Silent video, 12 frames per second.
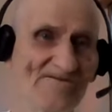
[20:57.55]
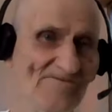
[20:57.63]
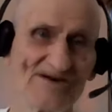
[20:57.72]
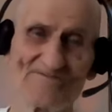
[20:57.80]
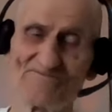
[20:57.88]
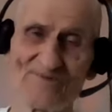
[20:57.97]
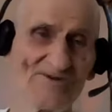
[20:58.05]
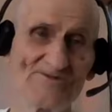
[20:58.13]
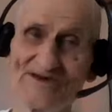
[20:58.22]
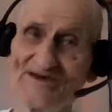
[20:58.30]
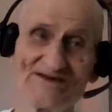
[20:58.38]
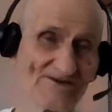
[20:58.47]
But
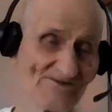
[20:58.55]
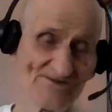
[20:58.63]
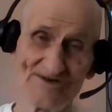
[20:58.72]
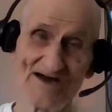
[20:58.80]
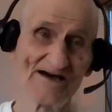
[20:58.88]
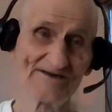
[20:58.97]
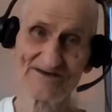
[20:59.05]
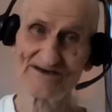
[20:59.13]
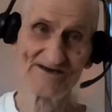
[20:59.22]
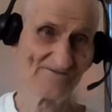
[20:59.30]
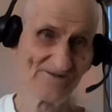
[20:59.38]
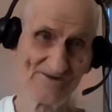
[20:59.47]
protein does not
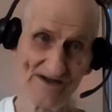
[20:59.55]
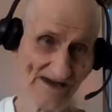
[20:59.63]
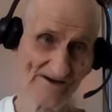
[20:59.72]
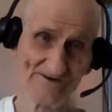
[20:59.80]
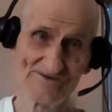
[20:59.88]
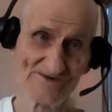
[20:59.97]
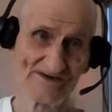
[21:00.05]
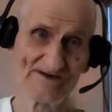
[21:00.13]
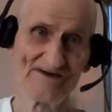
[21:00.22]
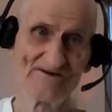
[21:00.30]
give you energy.